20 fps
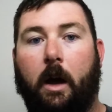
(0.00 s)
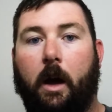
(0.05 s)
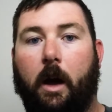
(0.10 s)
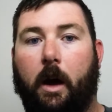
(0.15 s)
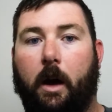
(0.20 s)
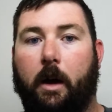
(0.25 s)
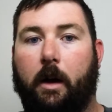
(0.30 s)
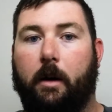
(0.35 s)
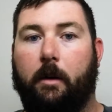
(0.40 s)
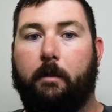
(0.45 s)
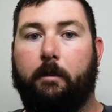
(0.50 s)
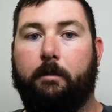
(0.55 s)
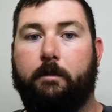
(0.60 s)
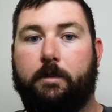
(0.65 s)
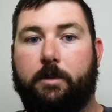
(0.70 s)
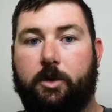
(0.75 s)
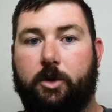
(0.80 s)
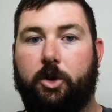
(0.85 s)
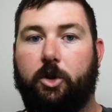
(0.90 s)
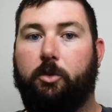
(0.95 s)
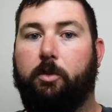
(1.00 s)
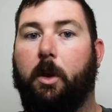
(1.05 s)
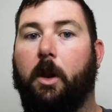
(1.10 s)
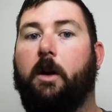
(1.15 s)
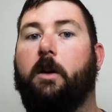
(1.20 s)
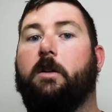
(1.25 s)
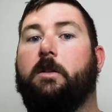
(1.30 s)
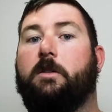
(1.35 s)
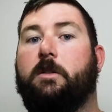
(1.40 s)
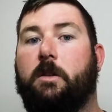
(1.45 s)
2
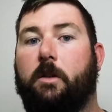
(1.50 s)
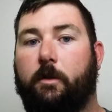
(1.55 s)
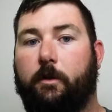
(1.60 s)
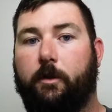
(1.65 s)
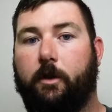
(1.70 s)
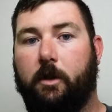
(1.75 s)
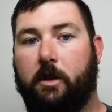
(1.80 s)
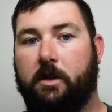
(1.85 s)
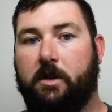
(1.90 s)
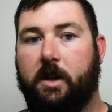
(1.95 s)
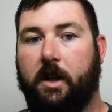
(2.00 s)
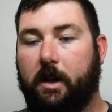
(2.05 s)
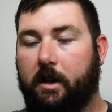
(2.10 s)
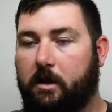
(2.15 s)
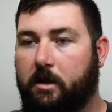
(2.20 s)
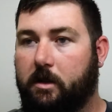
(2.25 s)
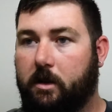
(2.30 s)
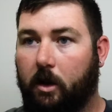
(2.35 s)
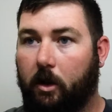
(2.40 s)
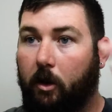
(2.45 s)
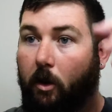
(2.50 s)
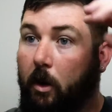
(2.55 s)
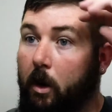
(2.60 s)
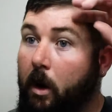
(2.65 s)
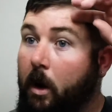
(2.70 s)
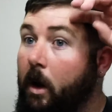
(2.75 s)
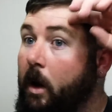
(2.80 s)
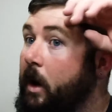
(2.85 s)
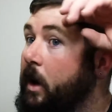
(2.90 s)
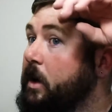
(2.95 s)
plugs for the 6. So
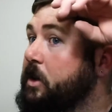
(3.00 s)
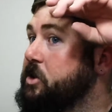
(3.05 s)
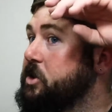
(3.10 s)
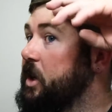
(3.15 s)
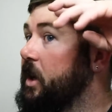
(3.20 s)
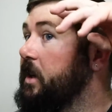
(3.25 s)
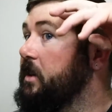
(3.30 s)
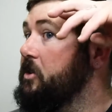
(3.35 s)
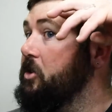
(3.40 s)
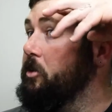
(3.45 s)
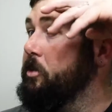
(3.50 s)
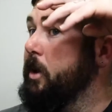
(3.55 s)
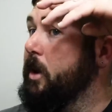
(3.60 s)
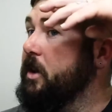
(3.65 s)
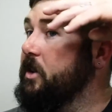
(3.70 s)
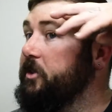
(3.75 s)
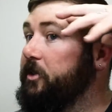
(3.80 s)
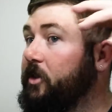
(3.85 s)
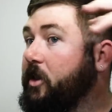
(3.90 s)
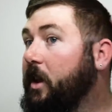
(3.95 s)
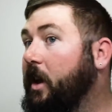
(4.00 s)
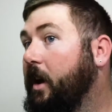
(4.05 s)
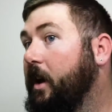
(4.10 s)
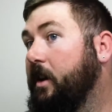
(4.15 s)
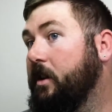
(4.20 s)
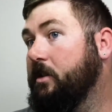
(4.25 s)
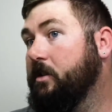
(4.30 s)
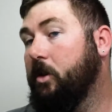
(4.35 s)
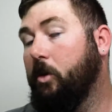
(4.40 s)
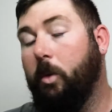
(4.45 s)
she had 2 plugs for the
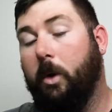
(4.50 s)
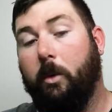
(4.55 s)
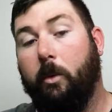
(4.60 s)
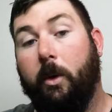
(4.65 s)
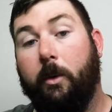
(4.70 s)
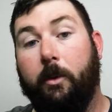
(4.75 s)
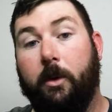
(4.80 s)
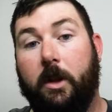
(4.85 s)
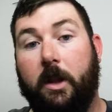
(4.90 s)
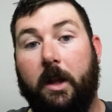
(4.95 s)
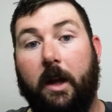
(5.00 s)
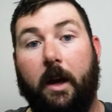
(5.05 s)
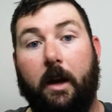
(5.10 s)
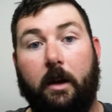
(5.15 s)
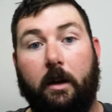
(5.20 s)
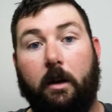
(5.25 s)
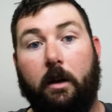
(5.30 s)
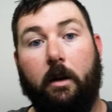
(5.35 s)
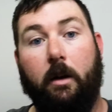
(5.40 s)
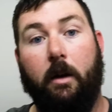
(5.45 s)
8, so we went with the 8.